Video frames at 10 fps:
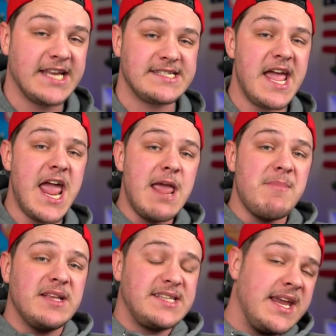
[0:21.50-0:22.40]
His
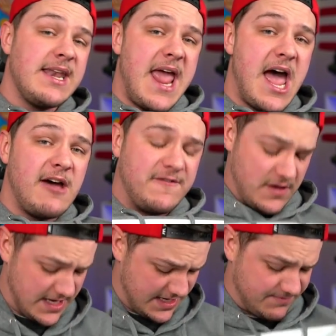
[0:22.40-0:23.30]
name is
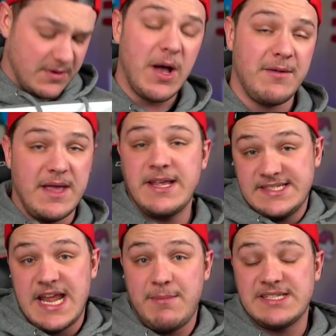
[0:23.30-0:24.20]
NF,
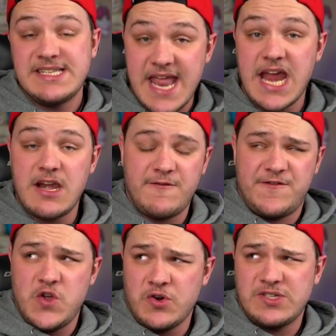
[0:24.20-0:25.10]
his name is Nate
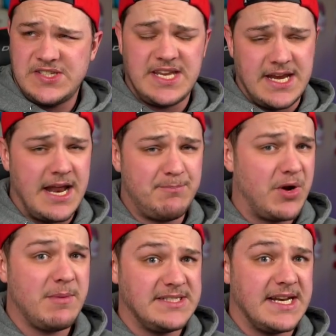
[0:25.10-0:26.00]
Feuerstein. I
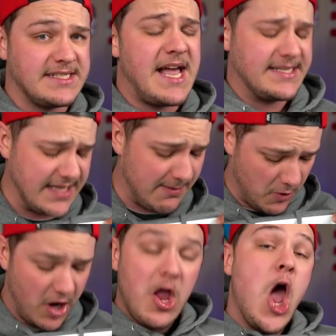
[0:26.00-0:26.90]
probably said his last name
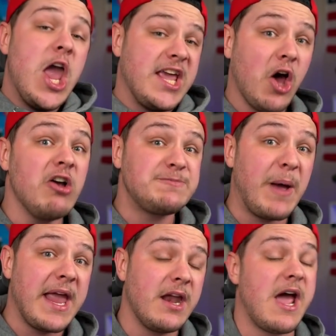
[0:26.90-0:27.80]
wrong. He goes
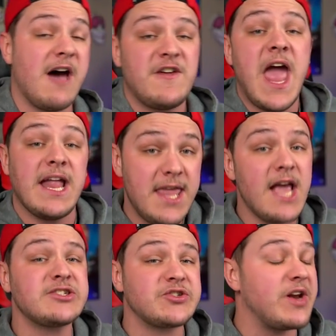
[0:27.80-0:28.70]
by NF, and
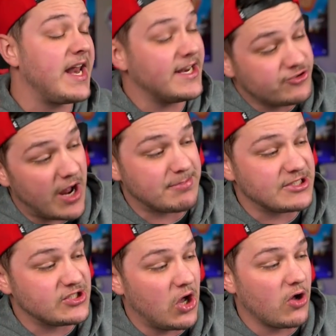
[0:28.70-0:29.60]
yesterday he dropped
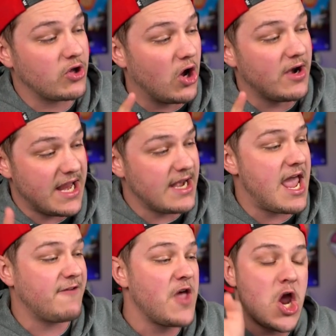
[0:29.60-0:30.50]
a song called
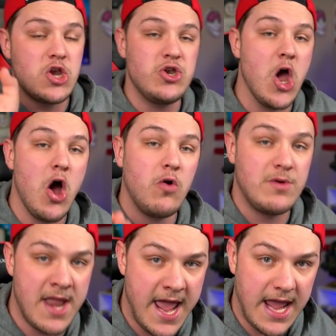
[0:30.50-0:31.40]
NF No
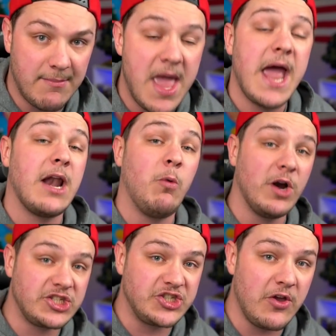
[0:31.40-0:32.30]
Name. And I
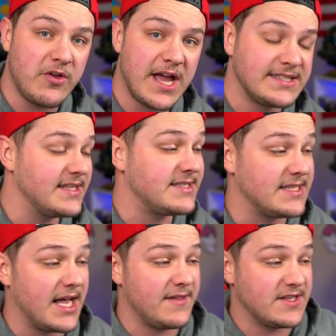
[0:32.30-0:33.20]
wanna show you guys
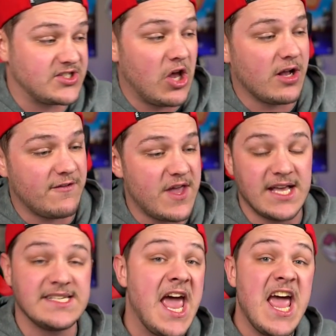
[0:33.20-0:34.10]
this song of his.